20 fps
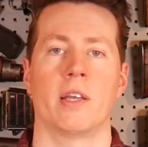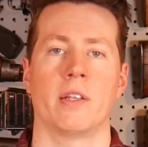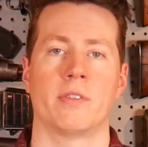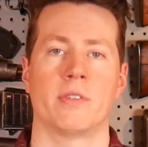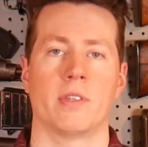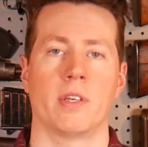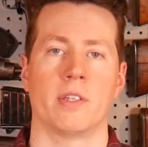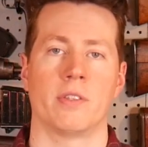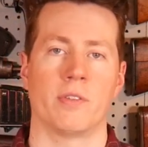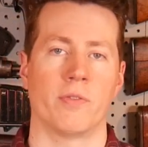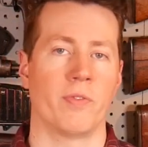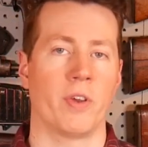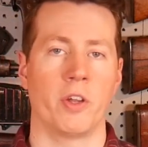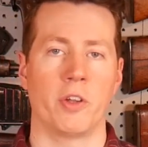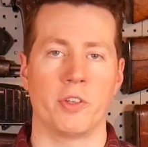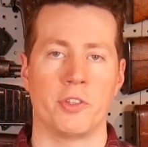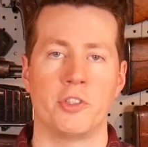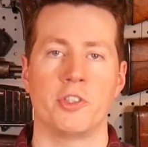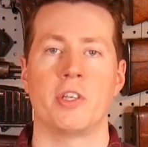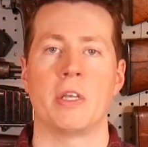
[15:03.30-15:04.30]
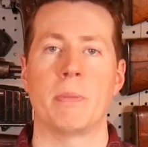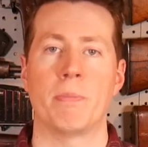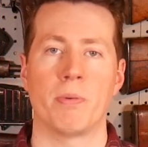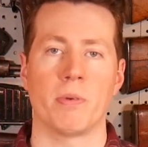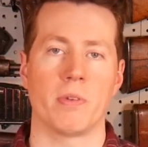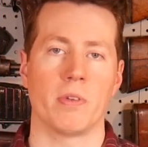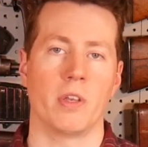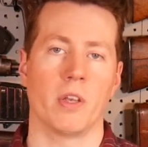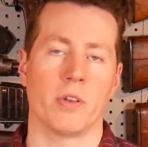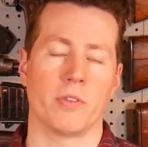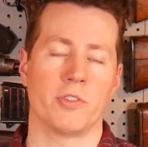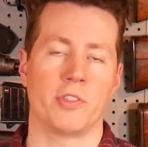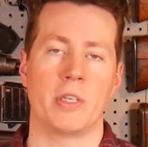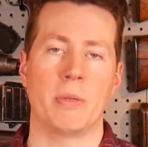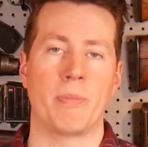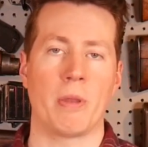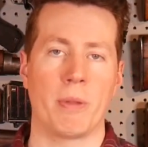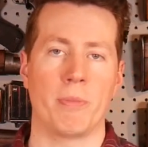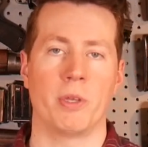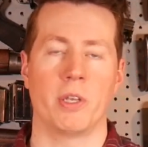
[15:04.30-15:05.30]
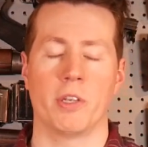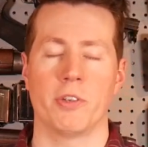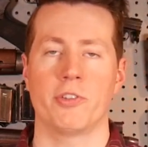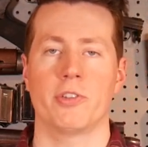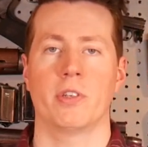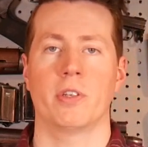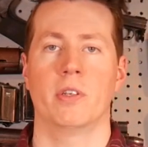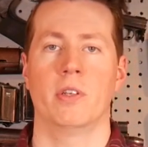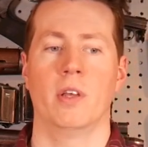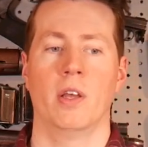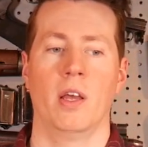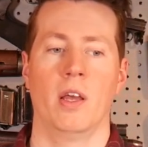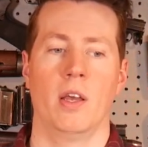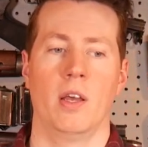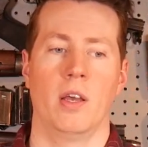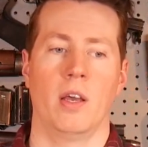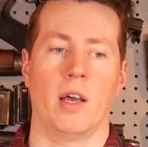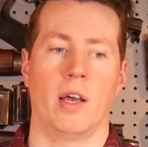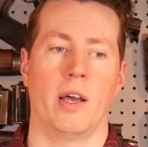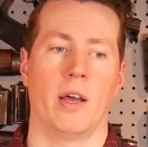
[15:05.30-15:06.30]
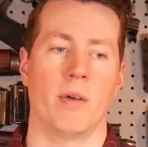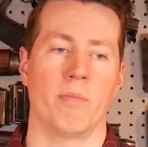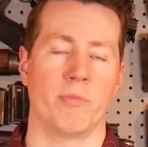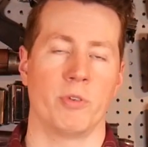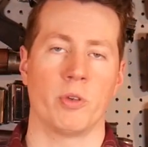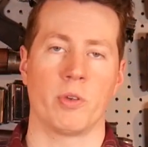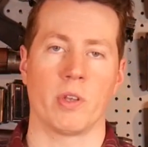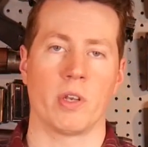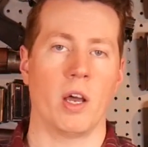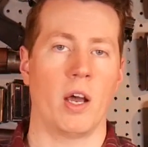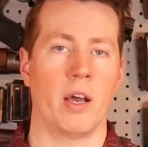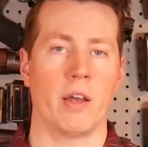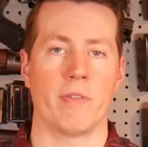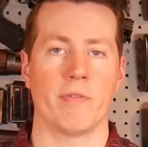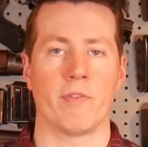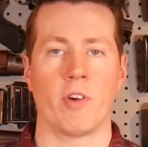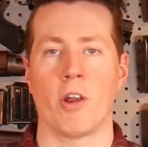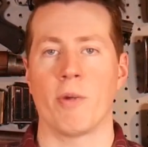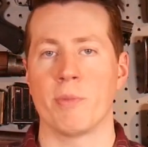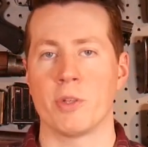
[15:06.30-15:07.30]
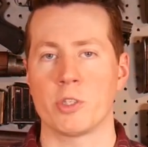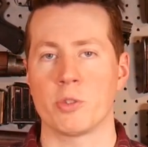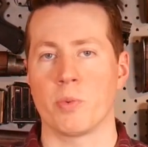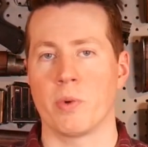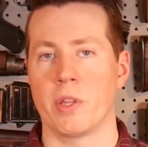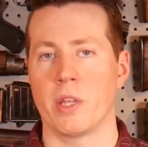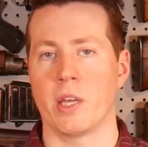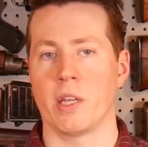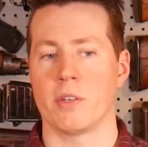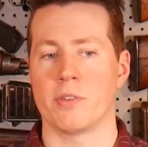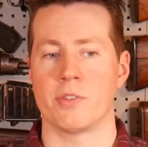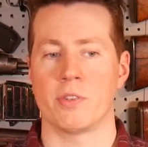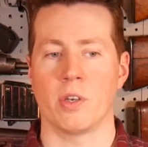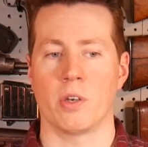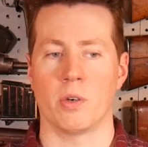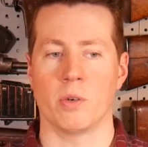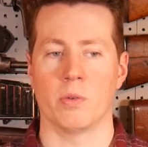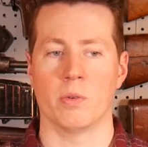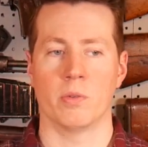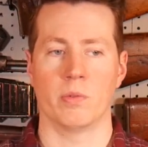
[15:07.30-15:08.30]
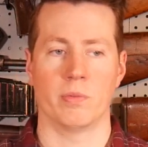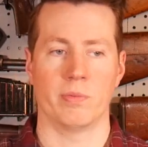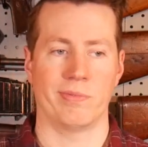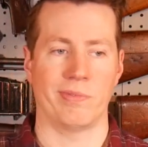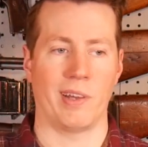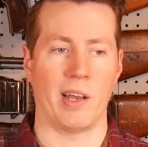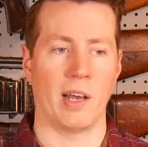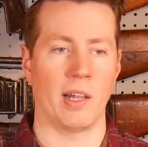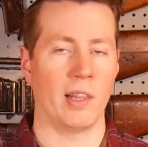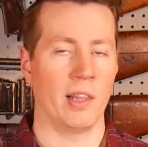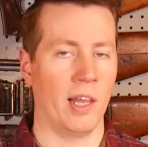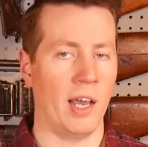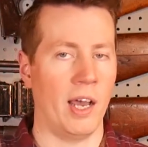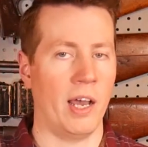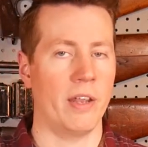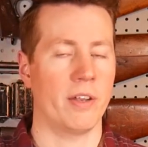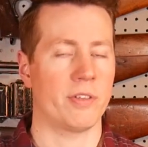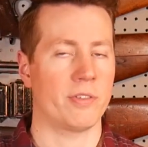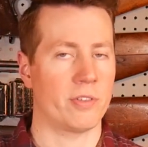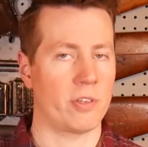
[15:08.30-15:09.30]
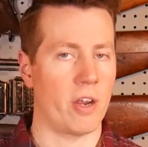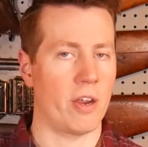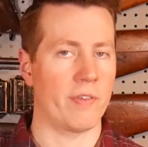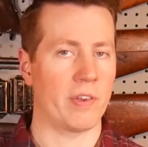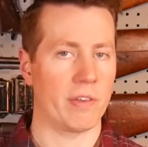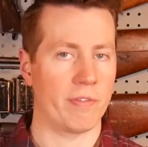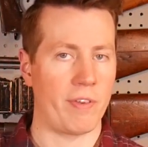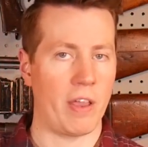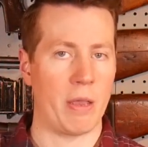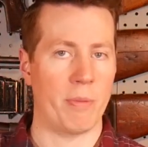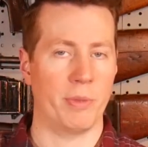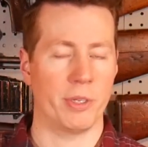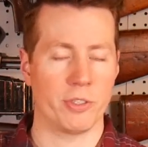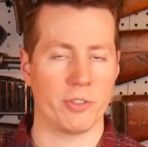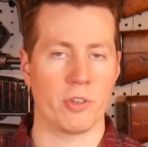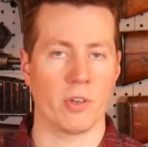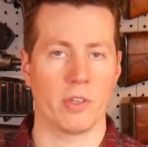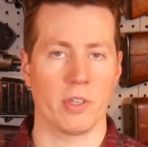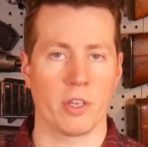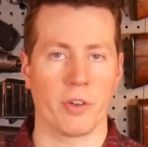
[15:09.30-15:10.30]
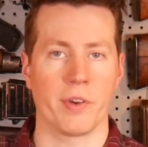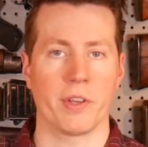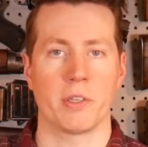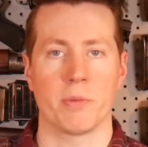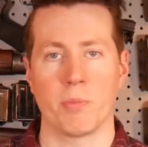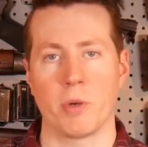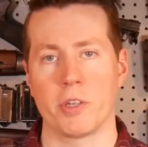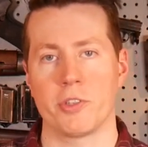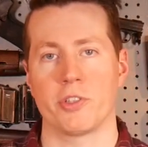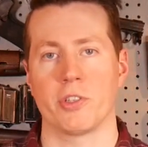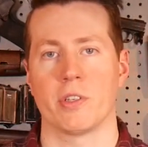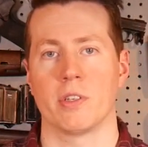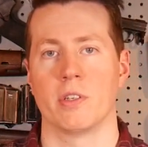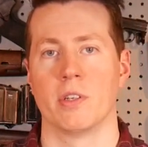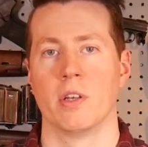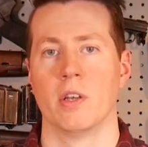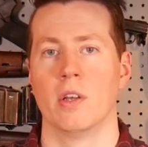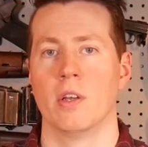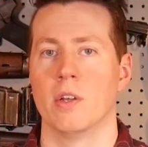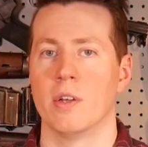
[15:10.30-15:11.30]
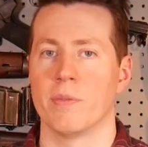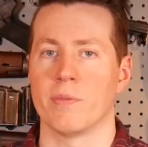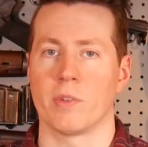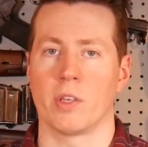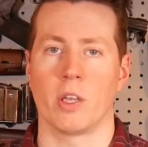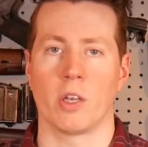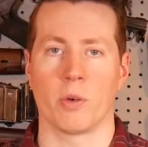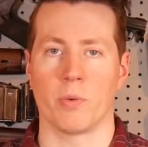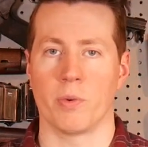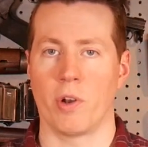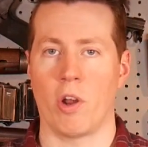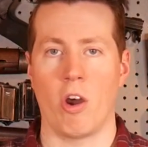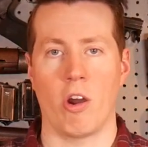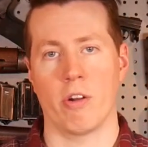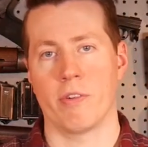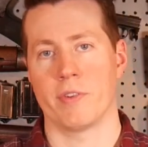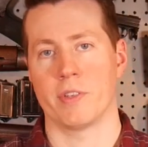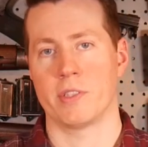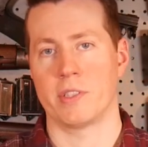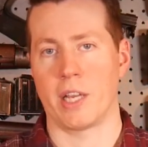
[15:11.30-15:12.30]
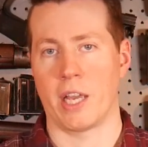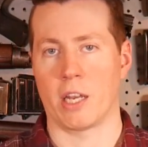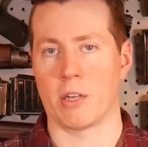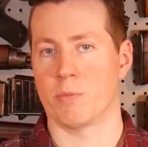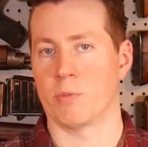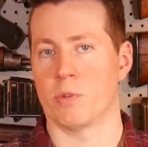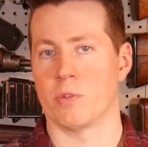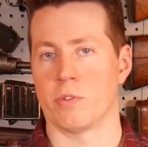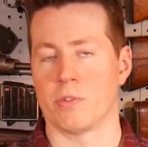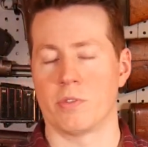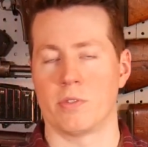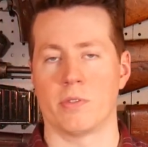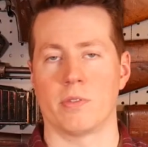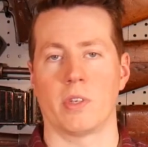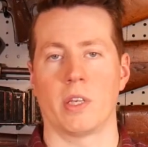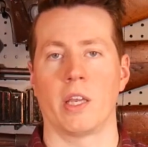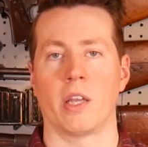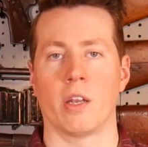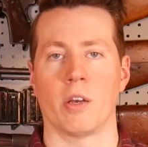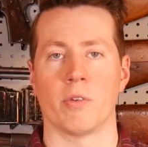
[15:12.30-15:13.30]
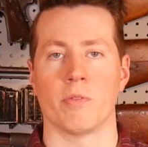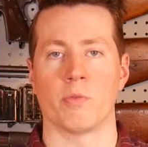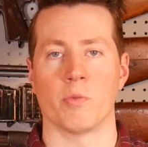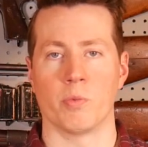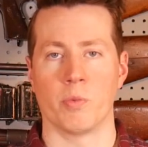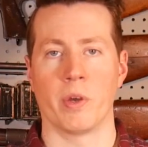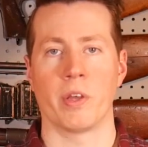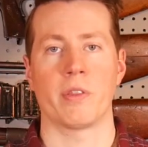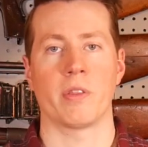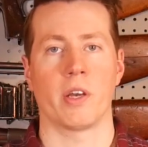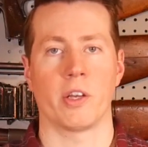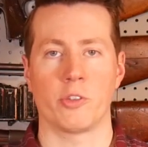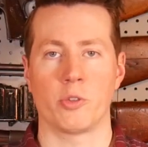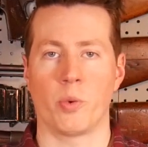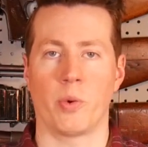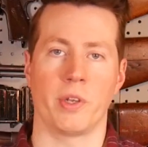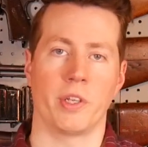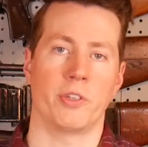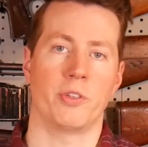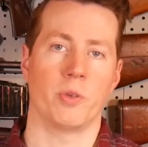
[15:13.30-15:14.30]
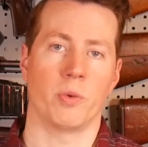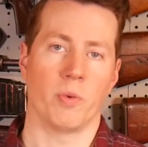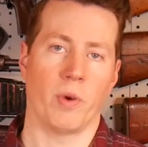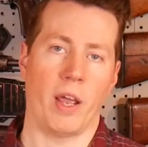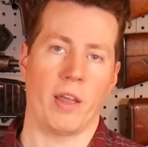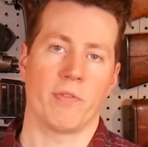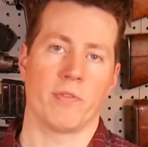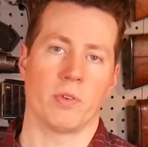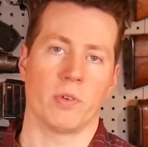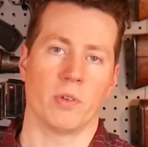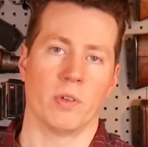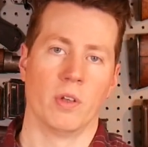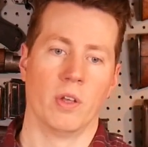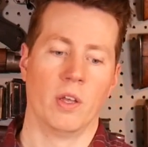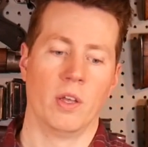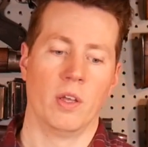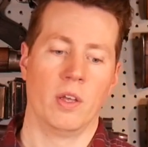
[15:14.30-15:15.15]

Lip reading: it's very cheap, you know, it's cheap ammunition. You can hunt varmints with it. So a lot of starving families during the Great Depression, you know, would harvest animals, you know, with a 22 rifle,